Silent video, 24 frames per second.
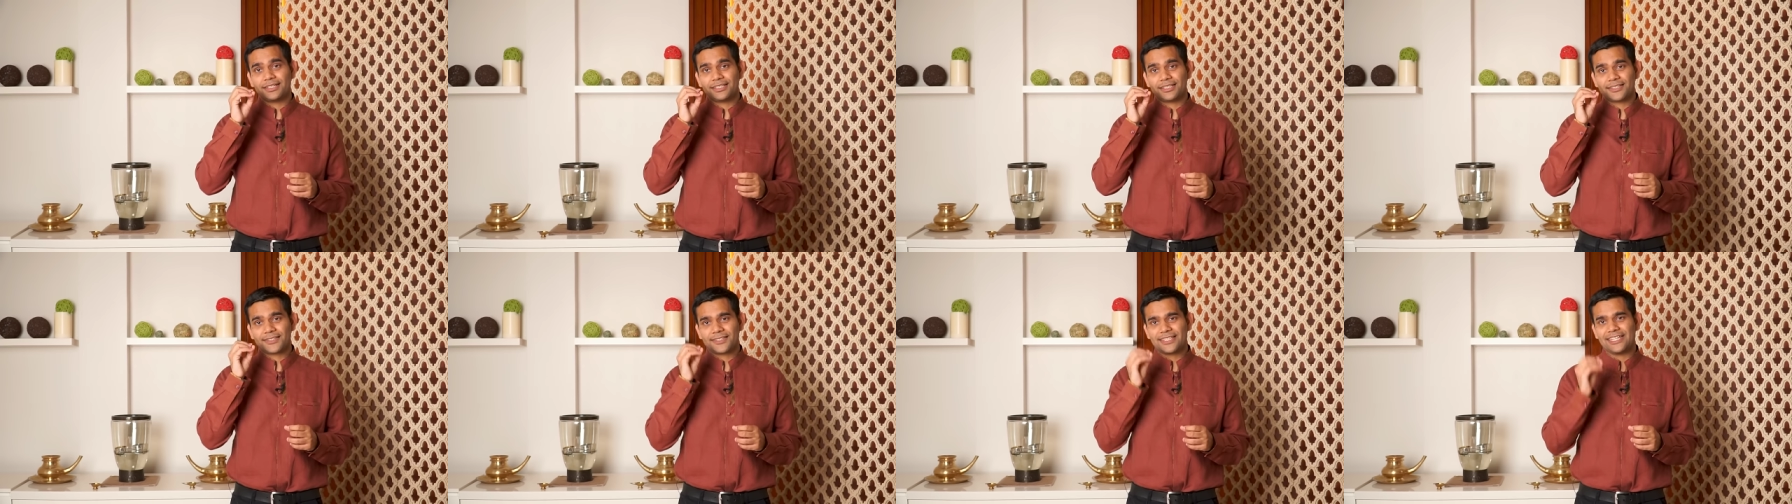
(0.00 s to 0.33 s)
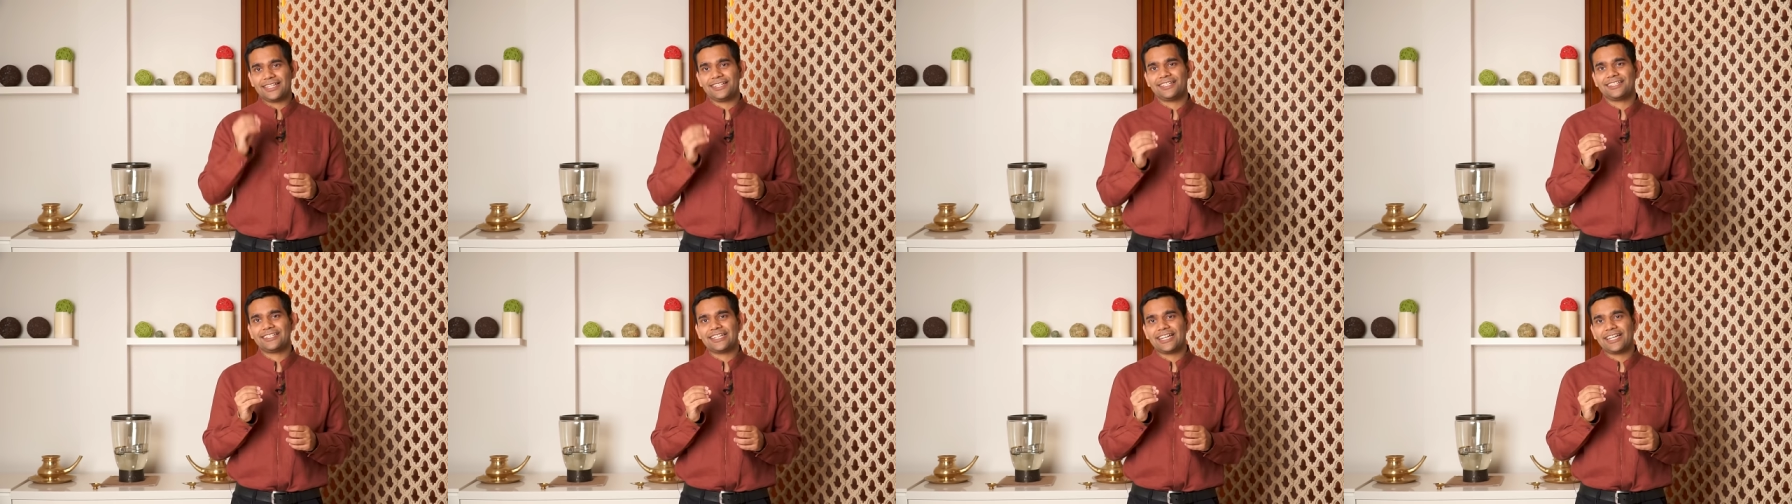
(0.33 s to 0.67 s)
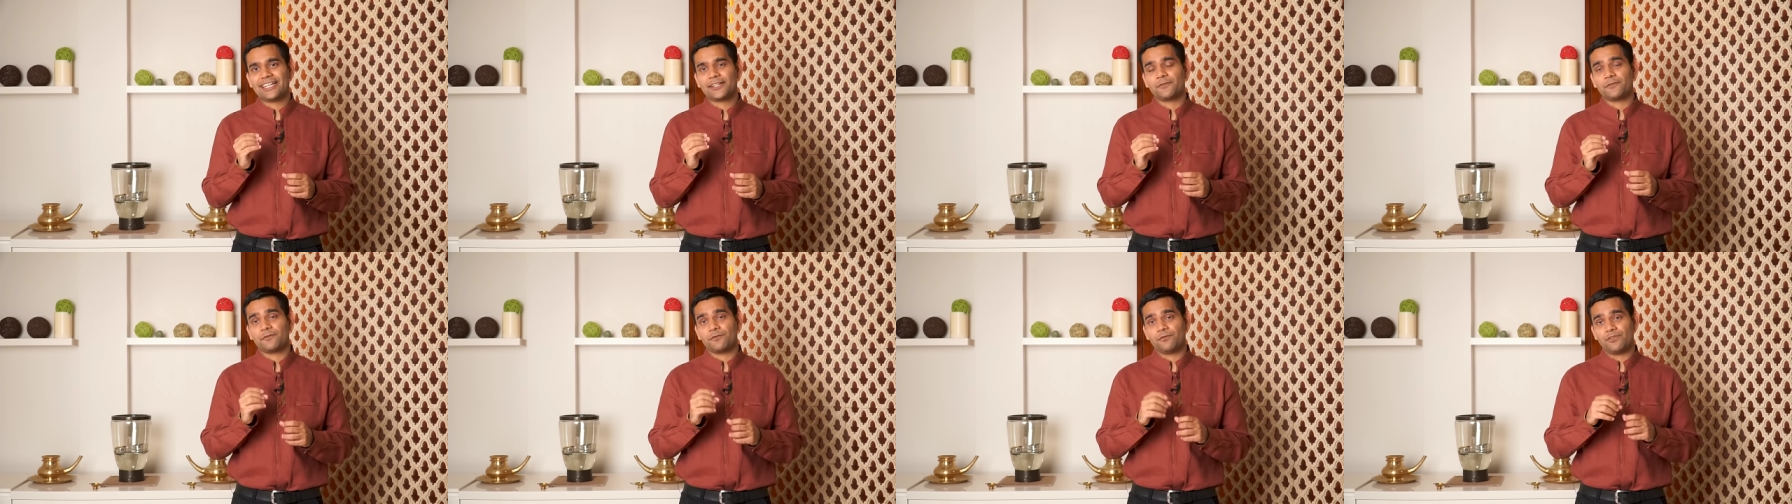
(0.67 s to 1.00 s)
skin
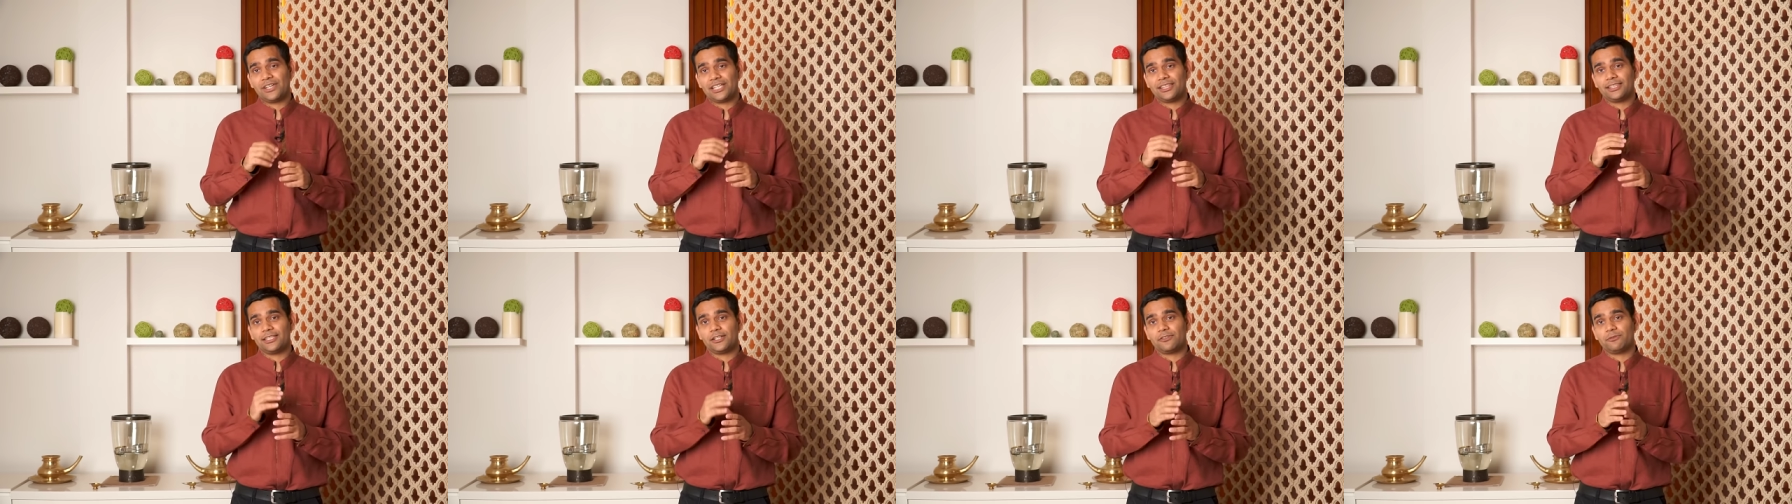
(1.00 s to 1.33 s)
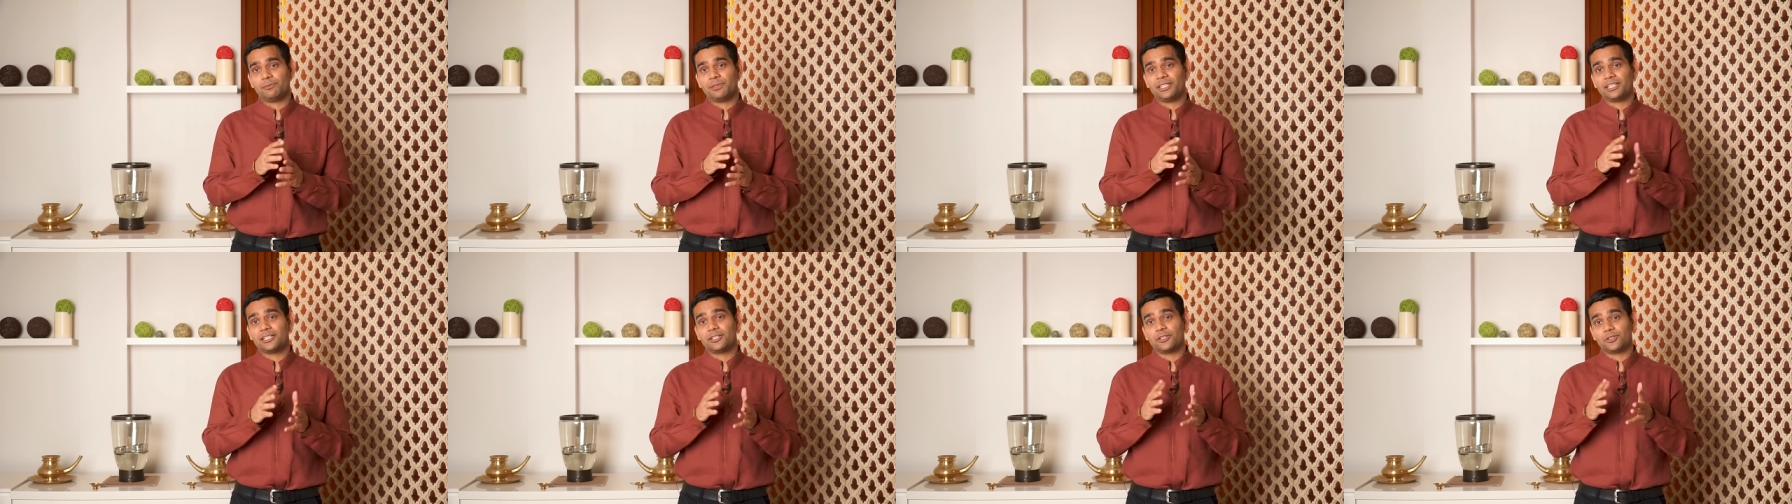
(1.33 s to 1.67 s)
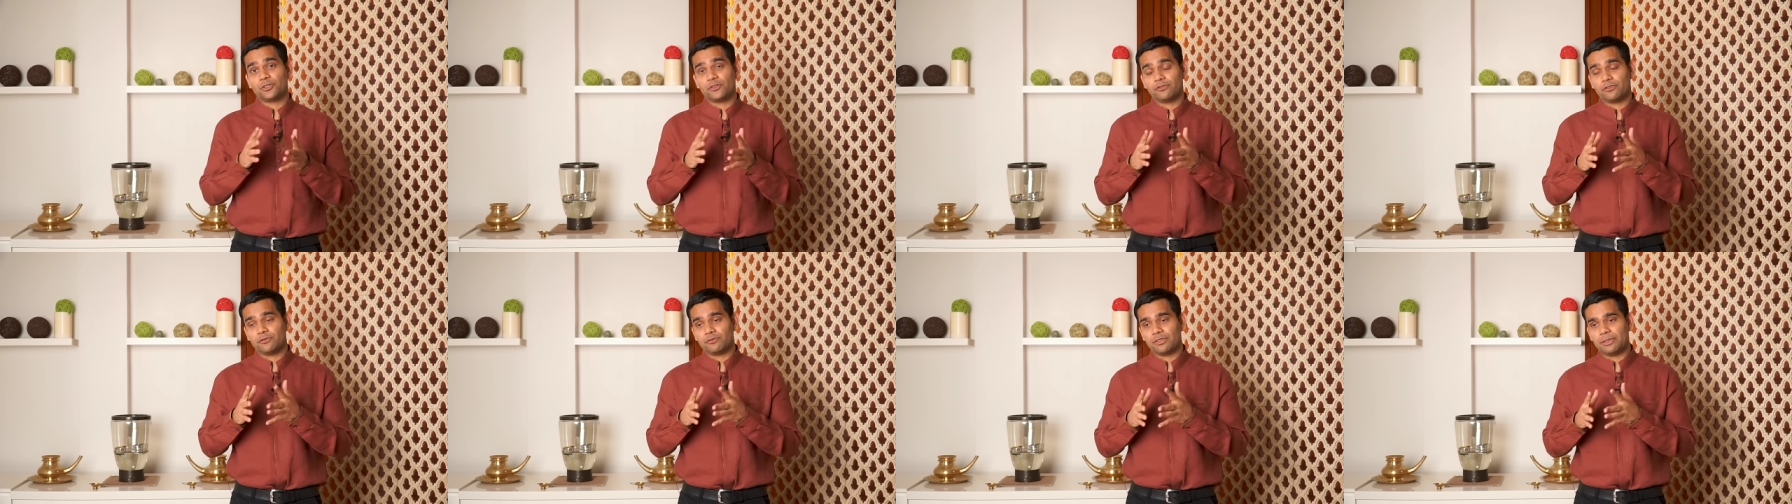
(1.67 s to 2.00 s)
tag when there will be cut
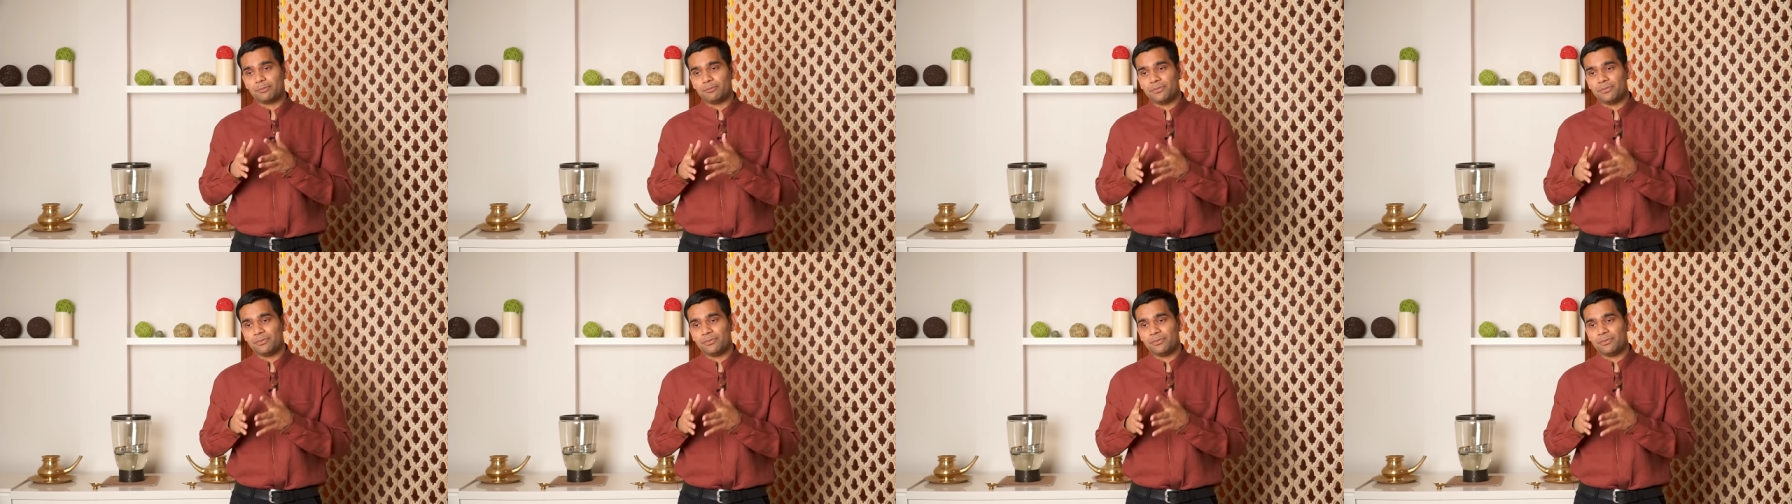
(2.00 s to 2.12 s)
off of the